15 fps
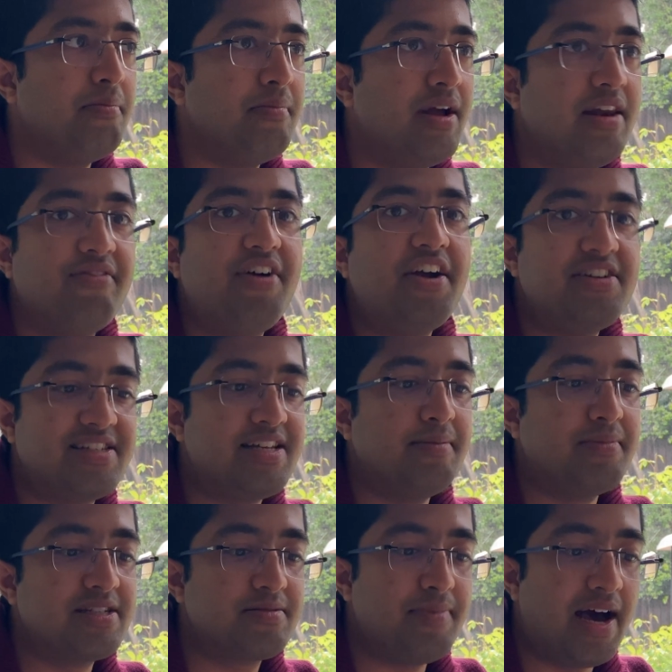in a very
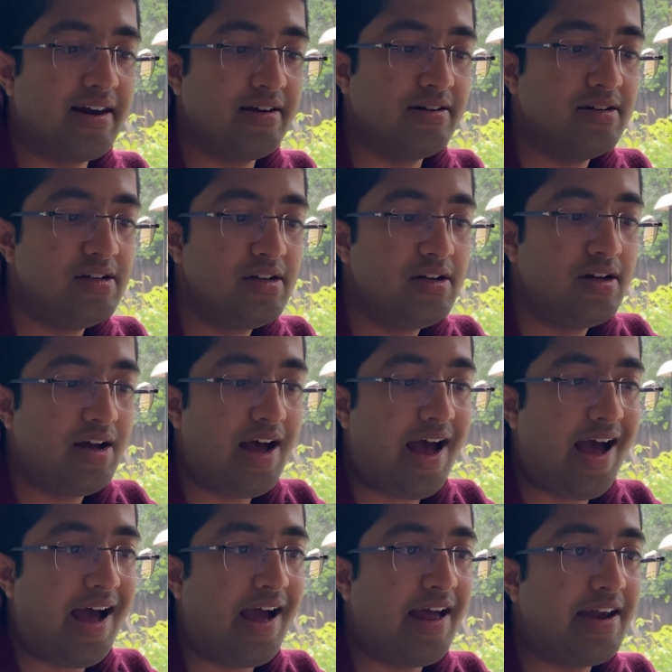seamless manner.
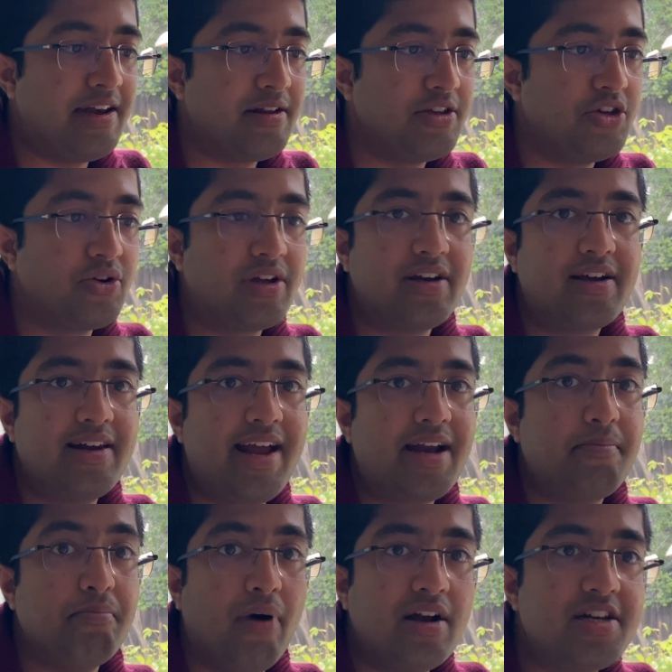And you can
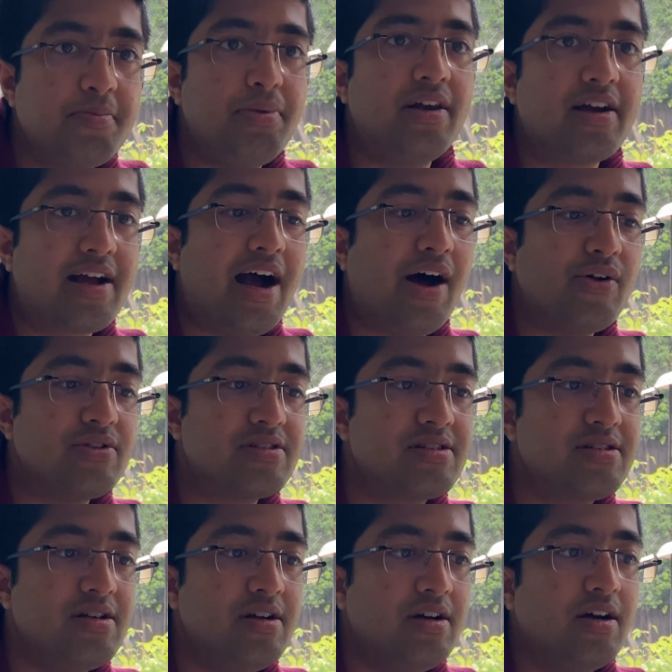connect multiple
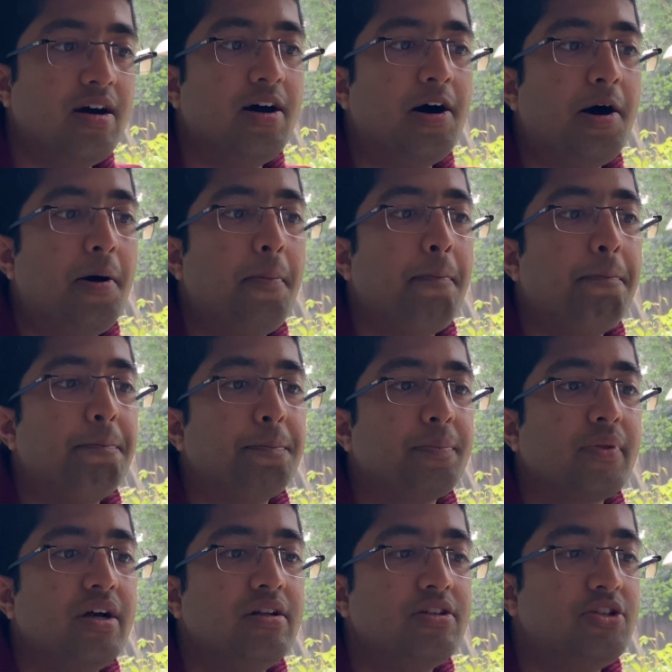accounts
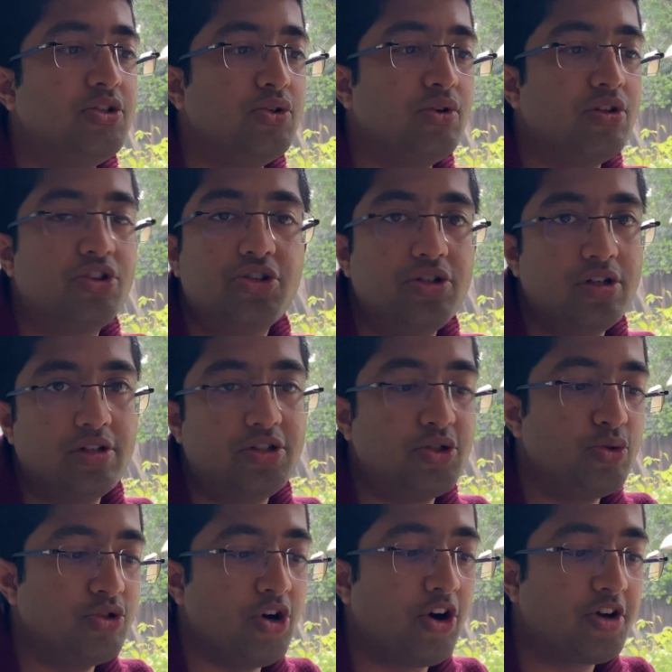
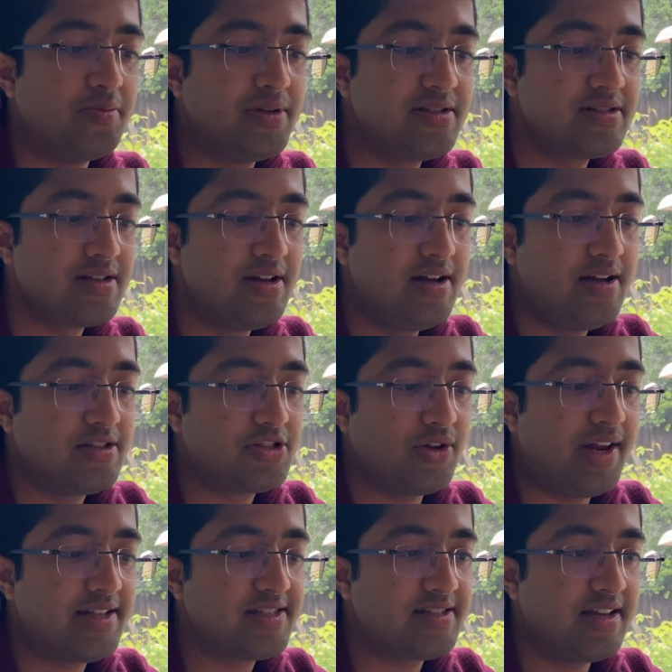to Documents. So
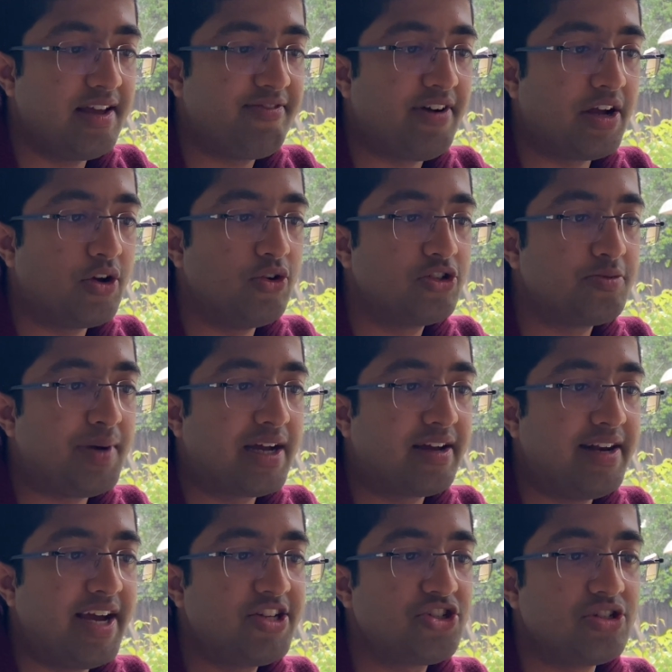let's say if I go to my
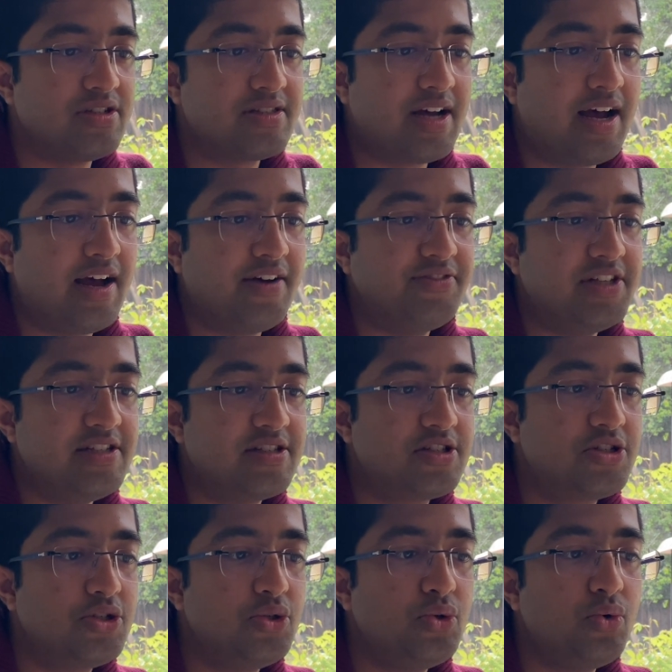connections, I have these
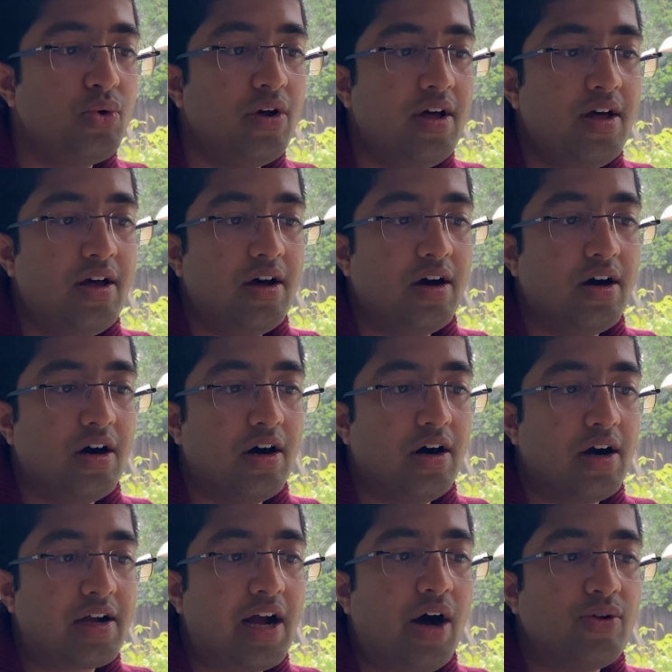two
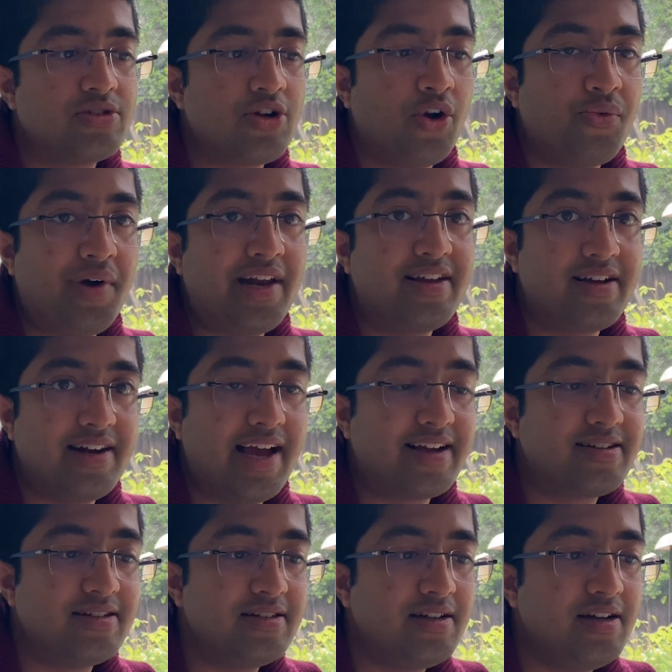accounts already
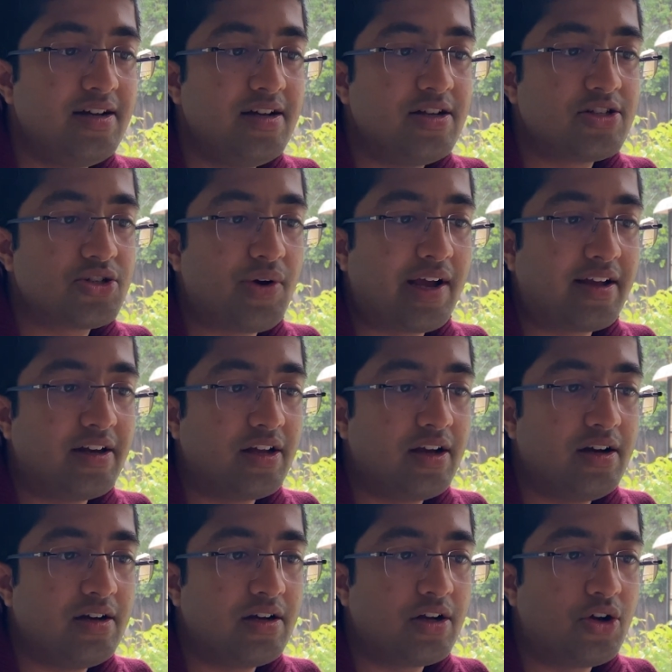connected. So I
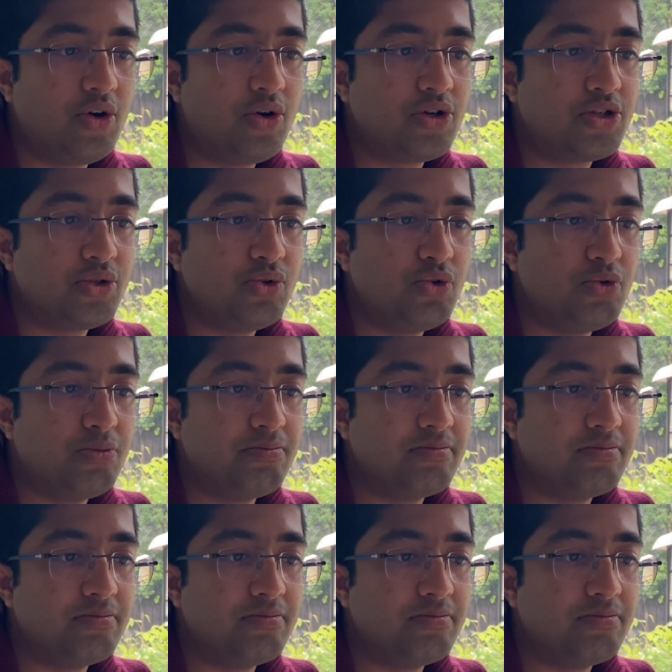can go to